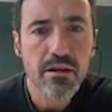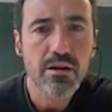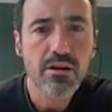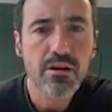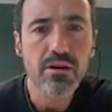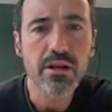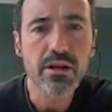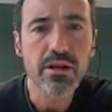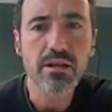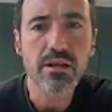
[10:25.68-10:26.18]

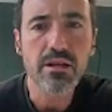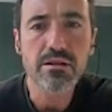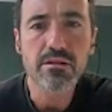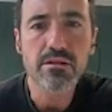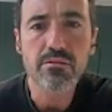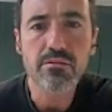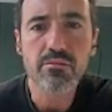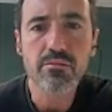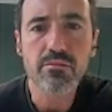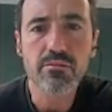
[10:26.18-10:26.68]
okay,
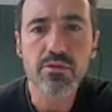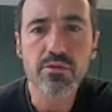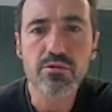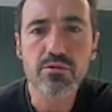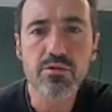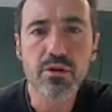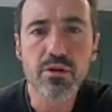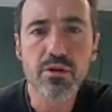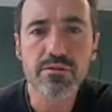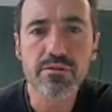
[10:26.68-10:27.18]
mu
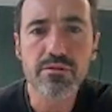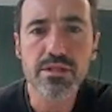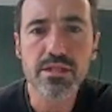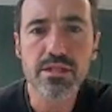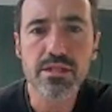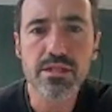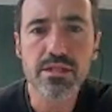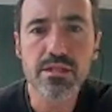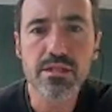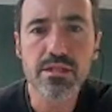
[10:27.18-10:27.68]
of
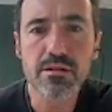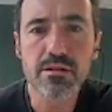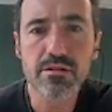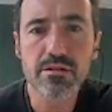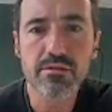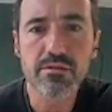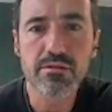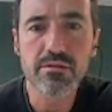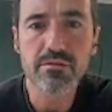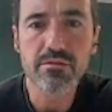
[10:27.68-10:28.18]
ZD
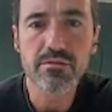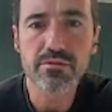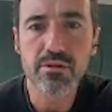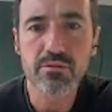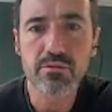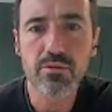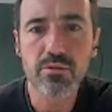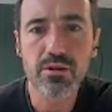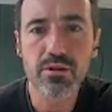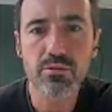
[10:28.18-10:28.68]

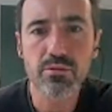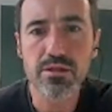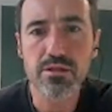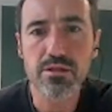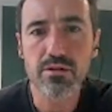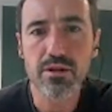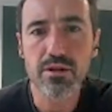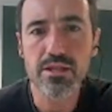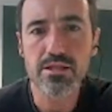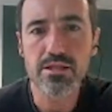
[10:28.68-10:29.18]
from what we
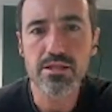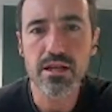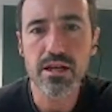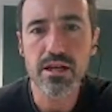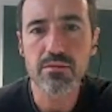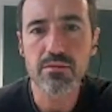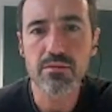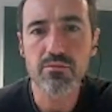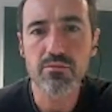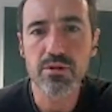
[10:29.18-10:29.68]
saw last
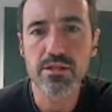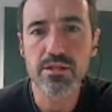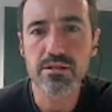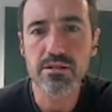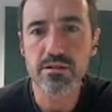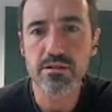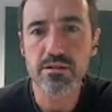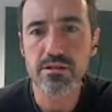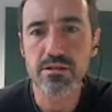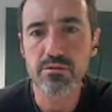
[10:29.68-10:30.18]
time
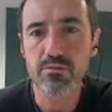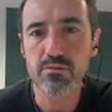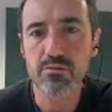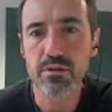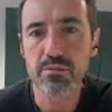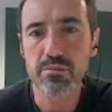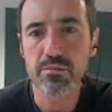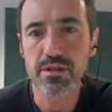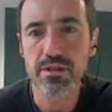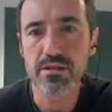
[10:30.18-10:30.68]

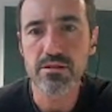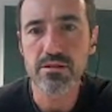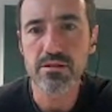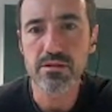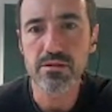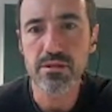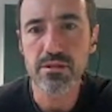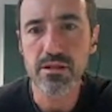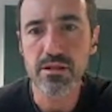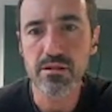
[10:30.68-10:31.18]
will be
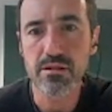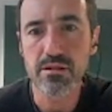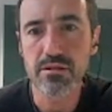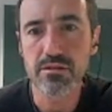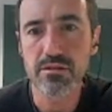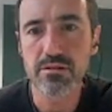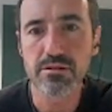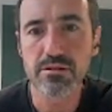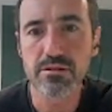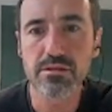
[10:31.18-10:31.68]

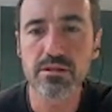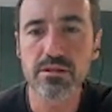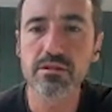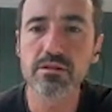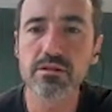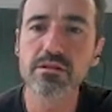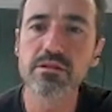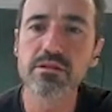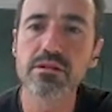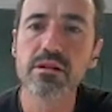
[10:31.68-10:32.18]

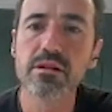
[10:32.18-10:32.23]
the